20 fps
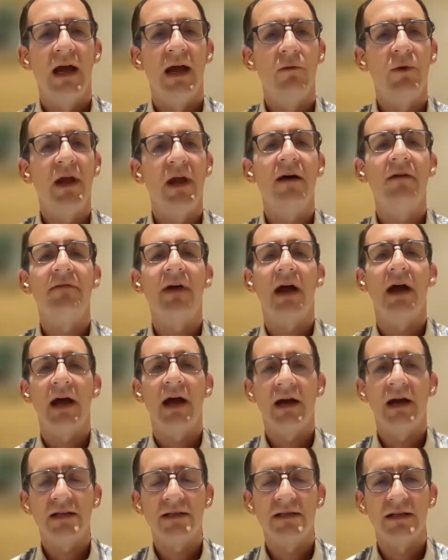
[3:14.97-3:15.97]
and we have
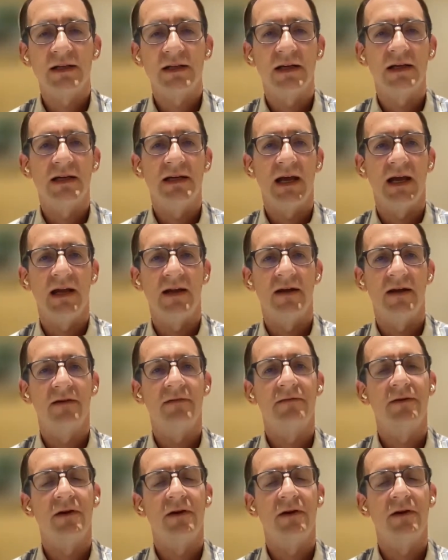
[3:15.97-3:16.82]
excellent data